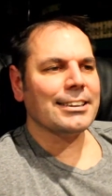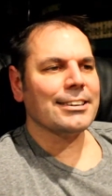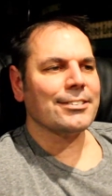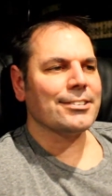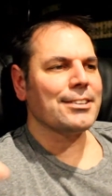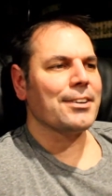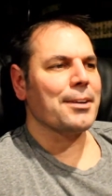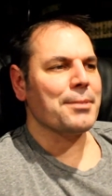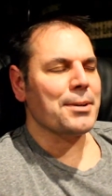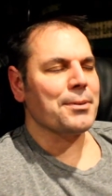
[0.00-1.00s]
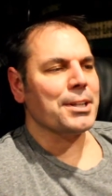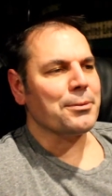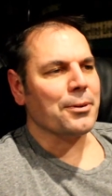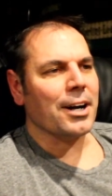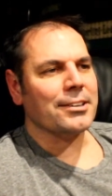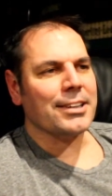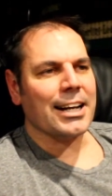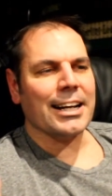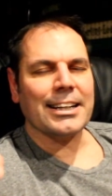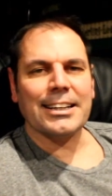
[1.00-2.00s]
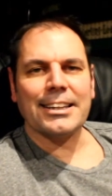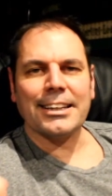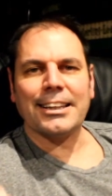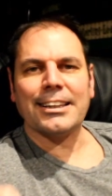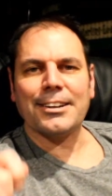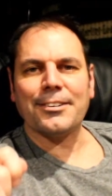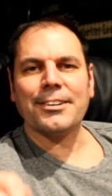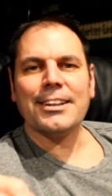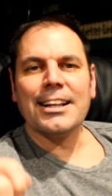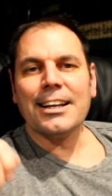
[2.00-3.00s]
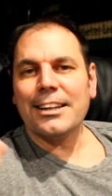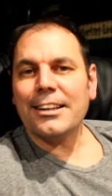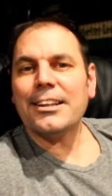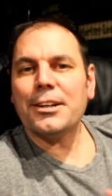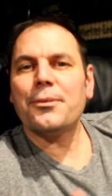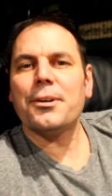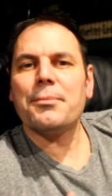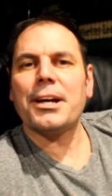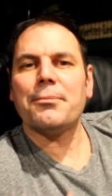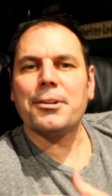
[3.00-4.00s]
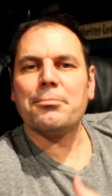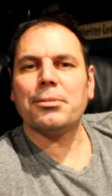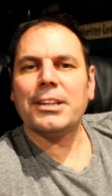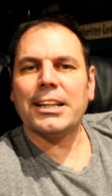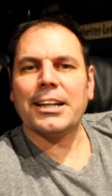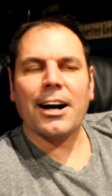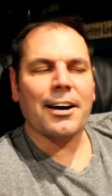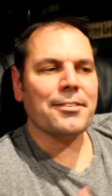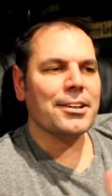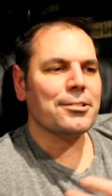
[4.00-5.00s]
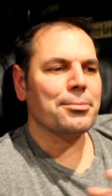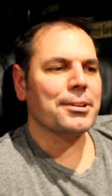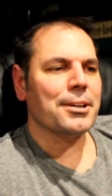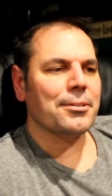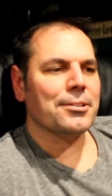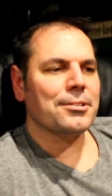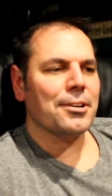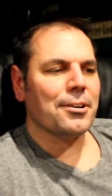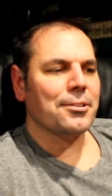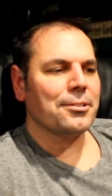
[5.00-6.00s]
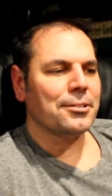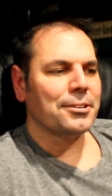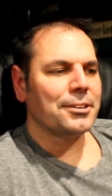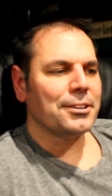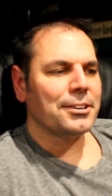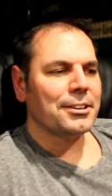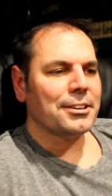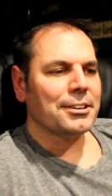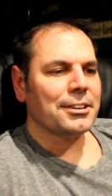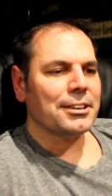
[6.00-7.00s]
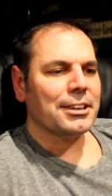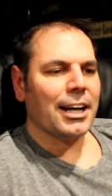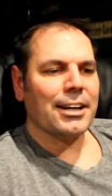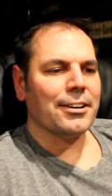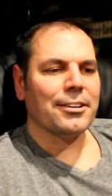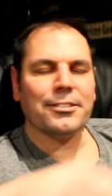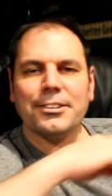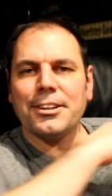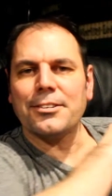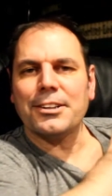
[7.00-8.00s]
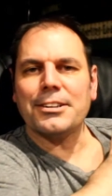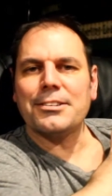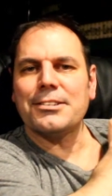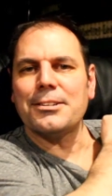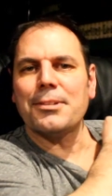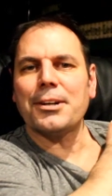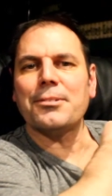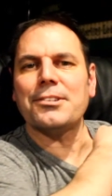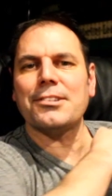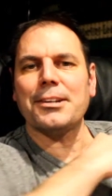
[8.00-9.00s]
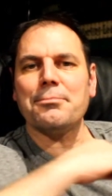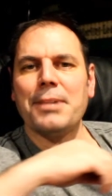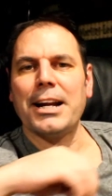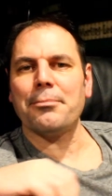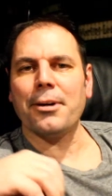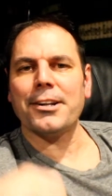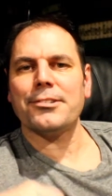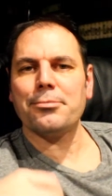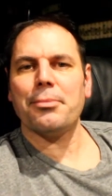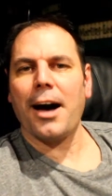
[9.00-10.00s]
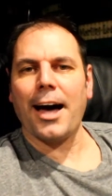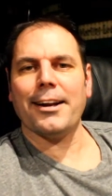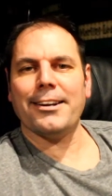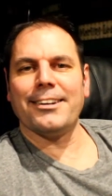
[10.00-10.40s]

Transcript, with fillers: you'll see what I mean when you watch that. I didn't think that they were, not that you want to make them completely obvious, but they were so I don't know. It seemed like it was just like made up on the spot,